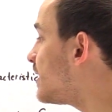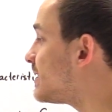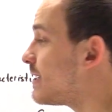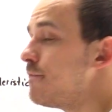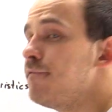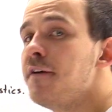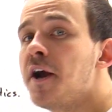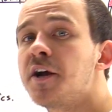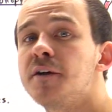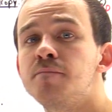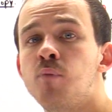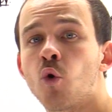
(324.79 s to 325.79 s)
is a
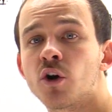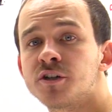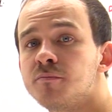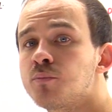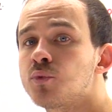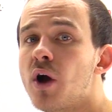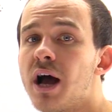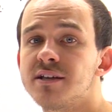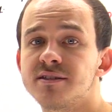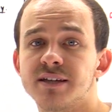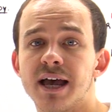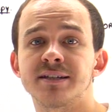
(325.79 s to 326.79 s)
very important
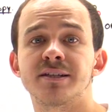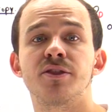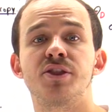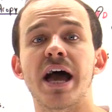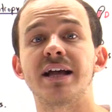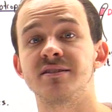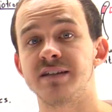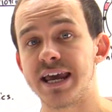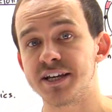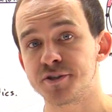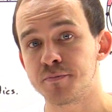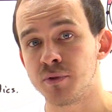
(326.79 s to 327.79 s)
process that
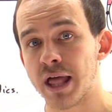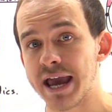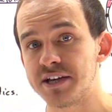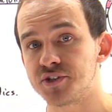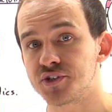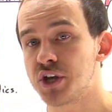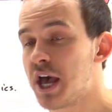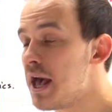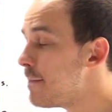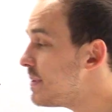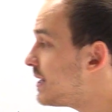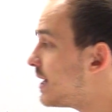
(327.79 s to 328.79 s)
takes place.
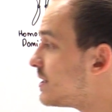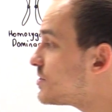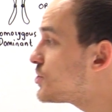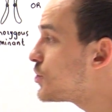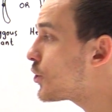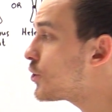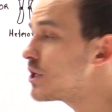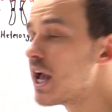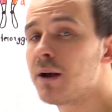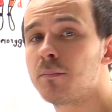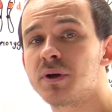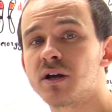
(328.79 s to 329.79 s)
Because during
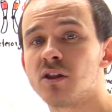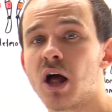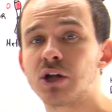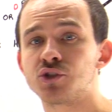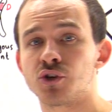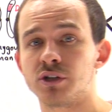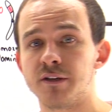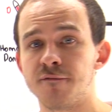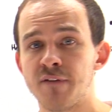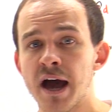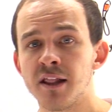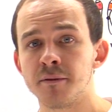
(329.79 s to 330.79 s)
embryological
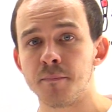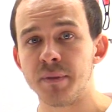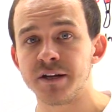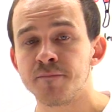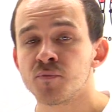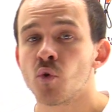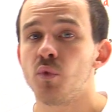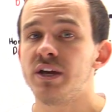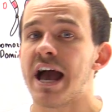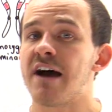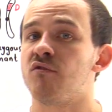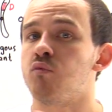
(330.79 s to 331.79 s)
development, we
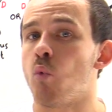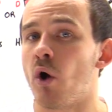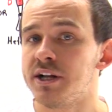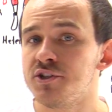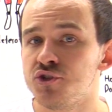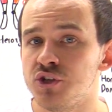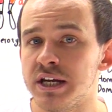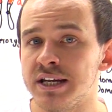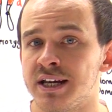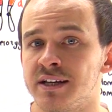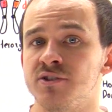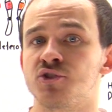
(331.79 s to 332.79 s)
have one gene
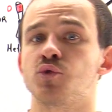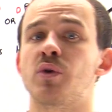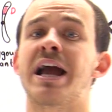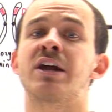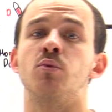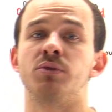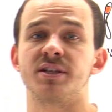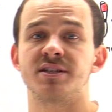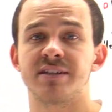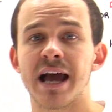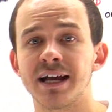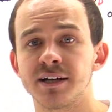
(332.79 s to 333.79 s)
can interact with the
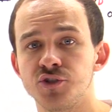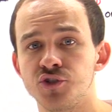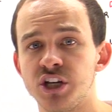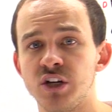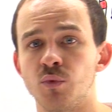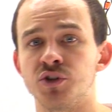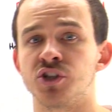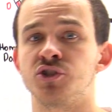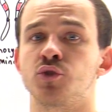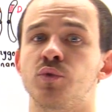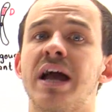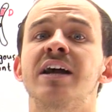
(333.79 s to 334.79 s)
second gene, which
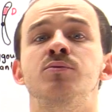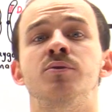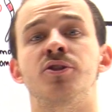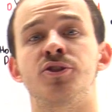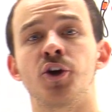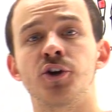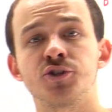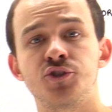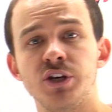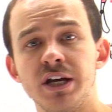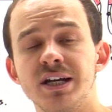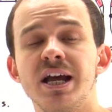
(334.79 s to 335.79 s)
interacts with the third
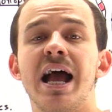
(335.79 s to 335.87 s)
gene,